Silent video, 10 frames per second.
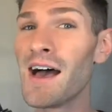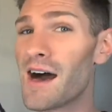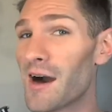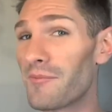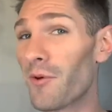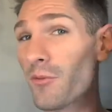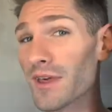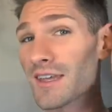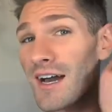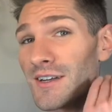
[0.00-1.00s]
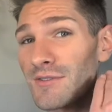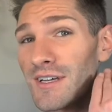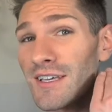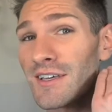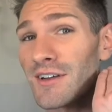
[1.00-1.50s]
With
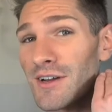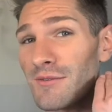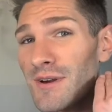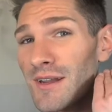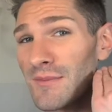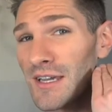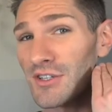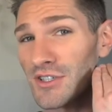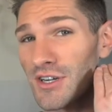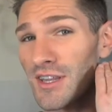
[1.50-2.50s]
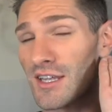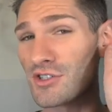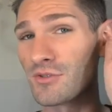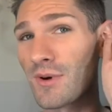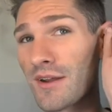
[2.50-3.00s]
contouring, you're going to want to make sure
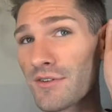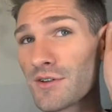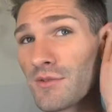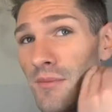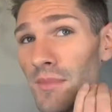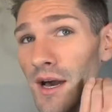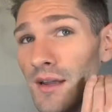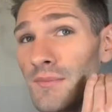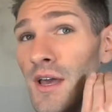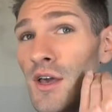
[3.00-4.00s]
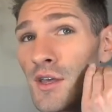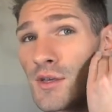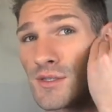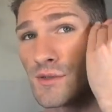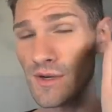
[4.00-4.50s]
that whatever you do on bottom,
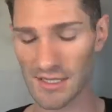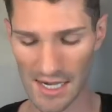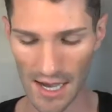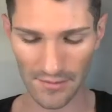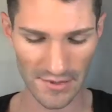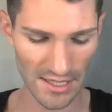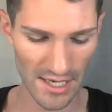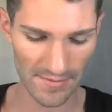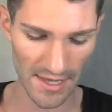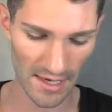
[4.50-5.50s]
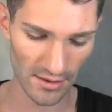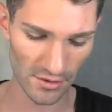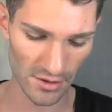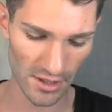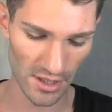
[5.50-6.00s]
you also do on top to keep that
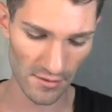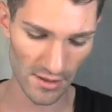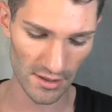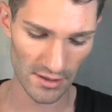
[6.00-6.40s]
illusion going.